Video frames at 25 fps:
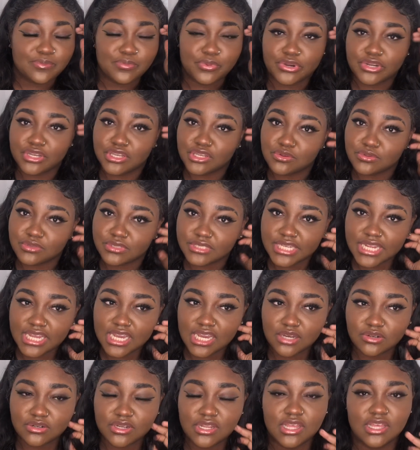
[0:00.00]
putting you
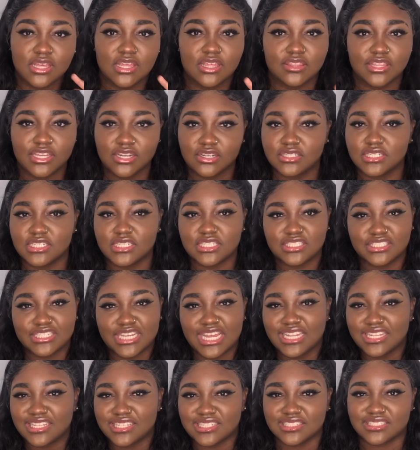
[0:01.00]
down, they're just
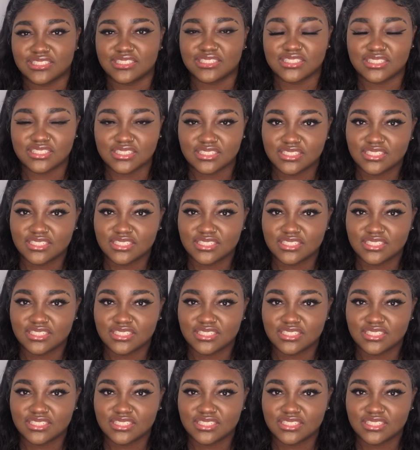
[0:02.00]
jealous.